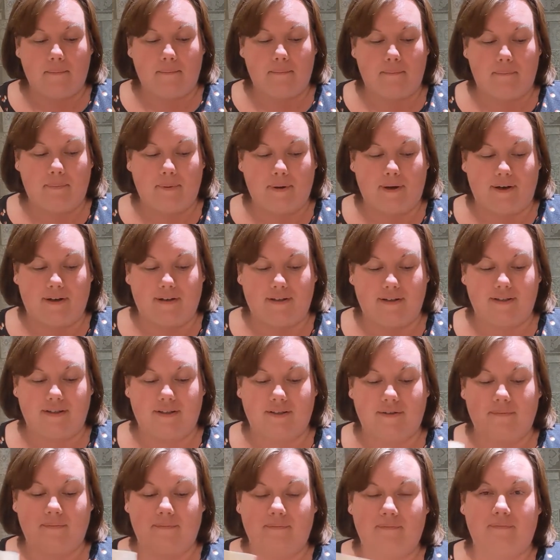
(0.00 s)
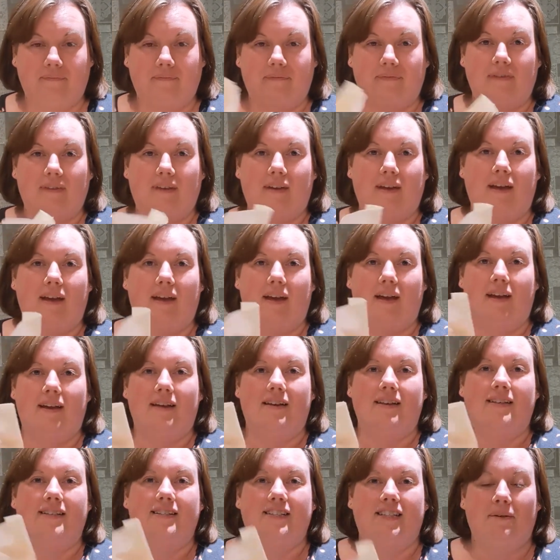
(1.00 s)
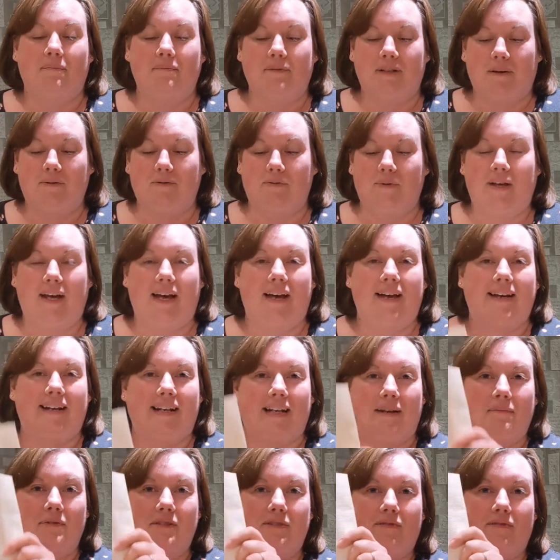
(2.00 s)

But sometimes we get a glimpse